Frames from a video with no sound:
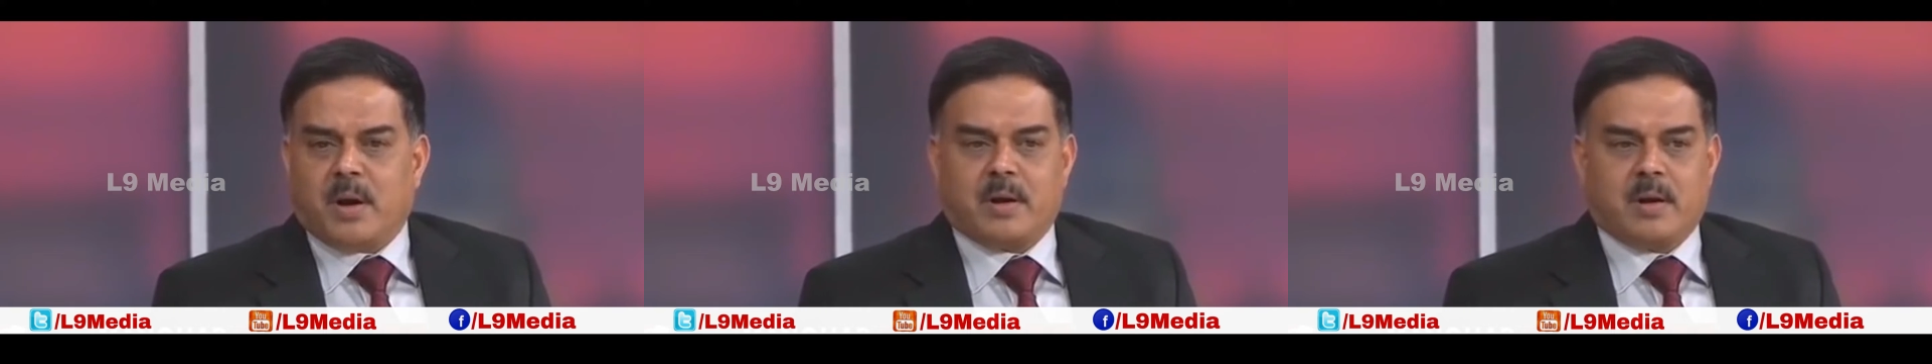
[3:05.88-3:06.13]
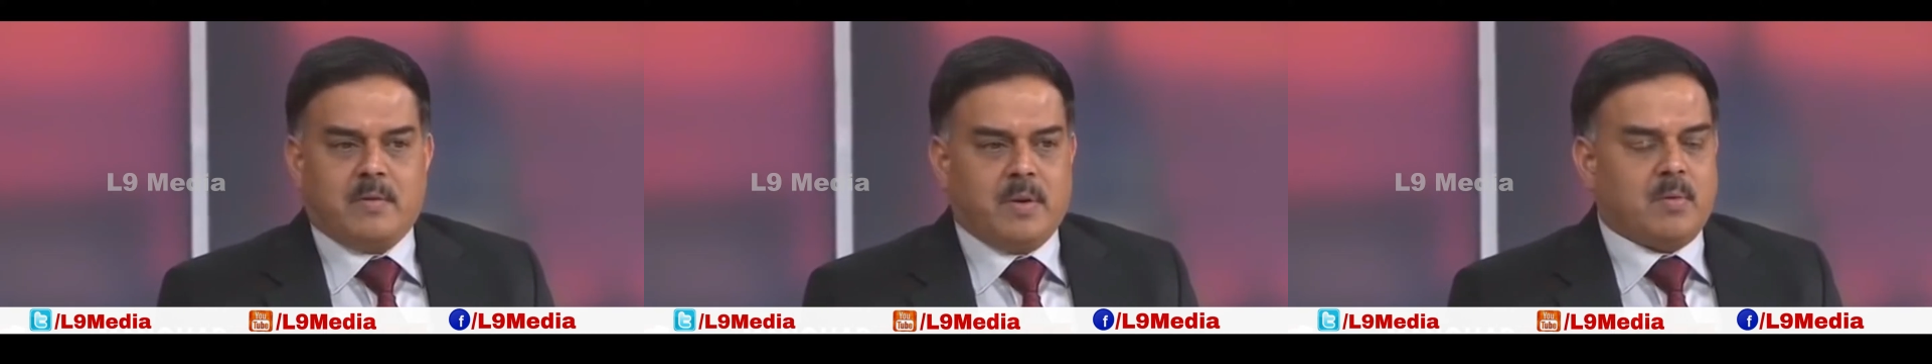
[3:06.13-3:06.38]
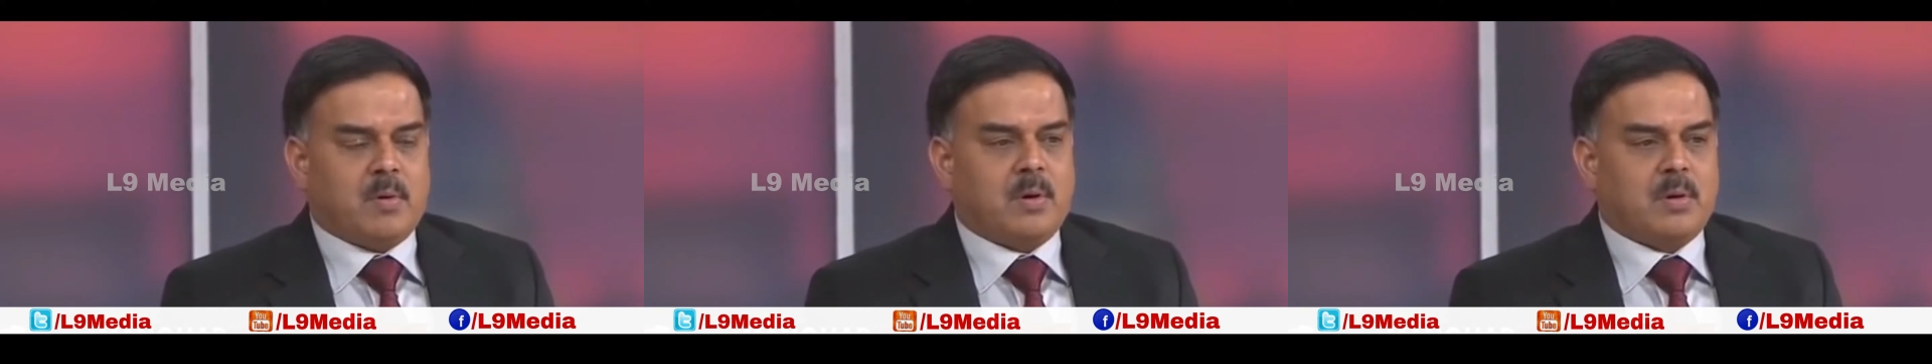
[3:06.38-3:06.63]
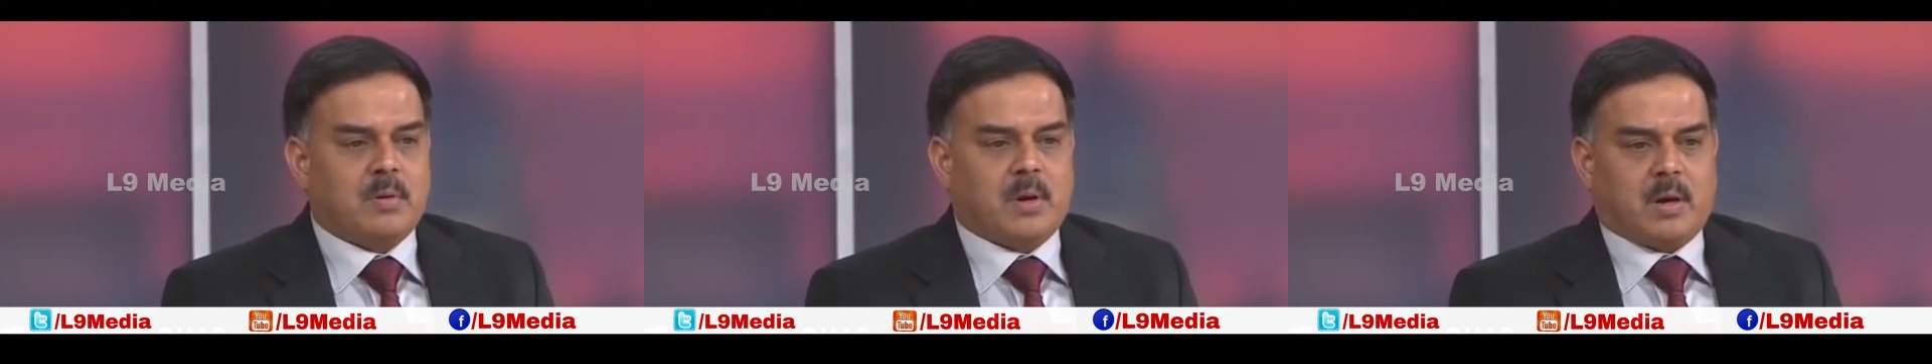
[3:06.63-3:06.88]
party, we
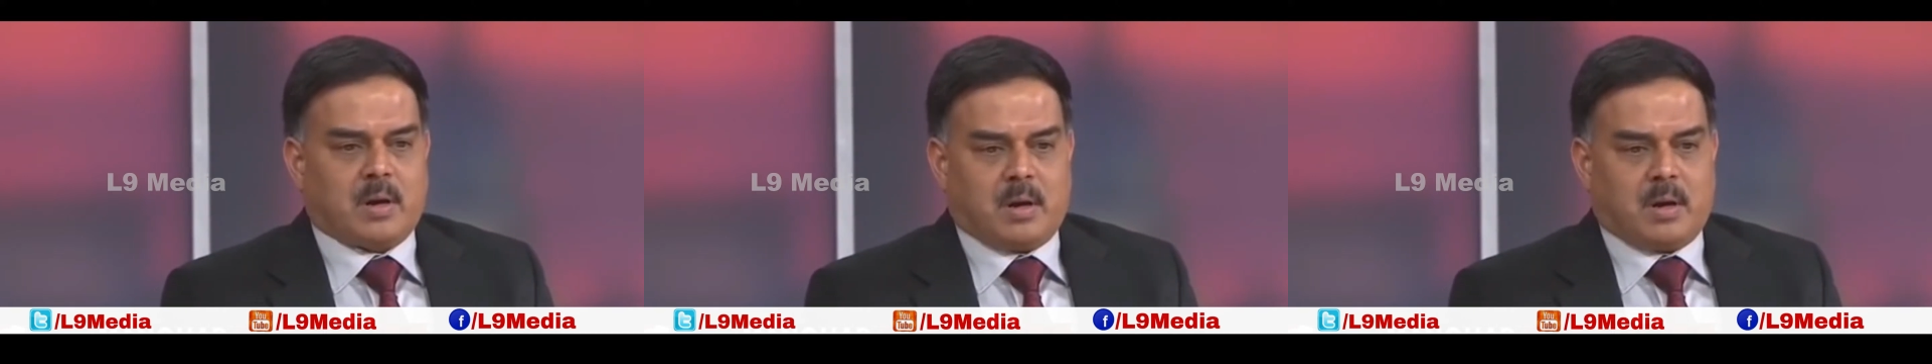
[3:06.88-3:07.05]
wanted to